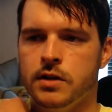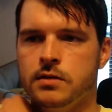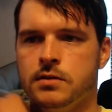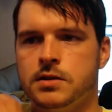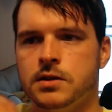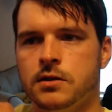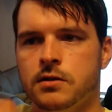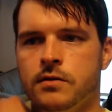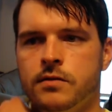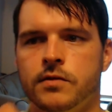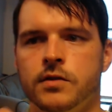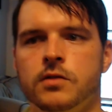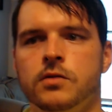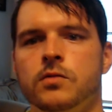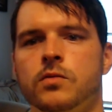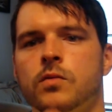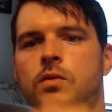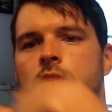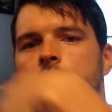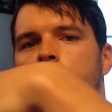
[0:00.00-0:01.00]
So if you
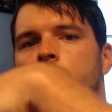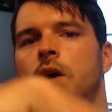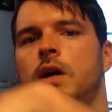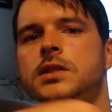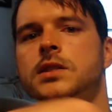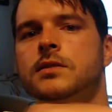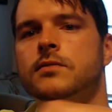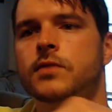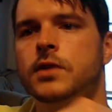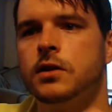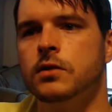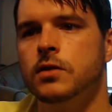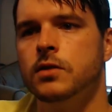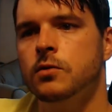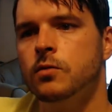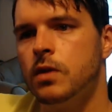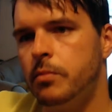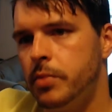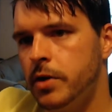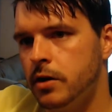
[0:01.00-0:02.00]
want to watch the video and you
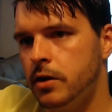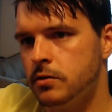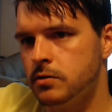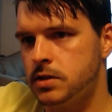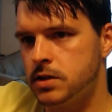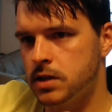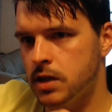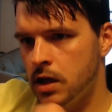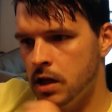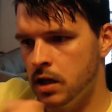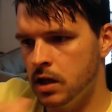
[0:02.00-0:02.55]
want to post,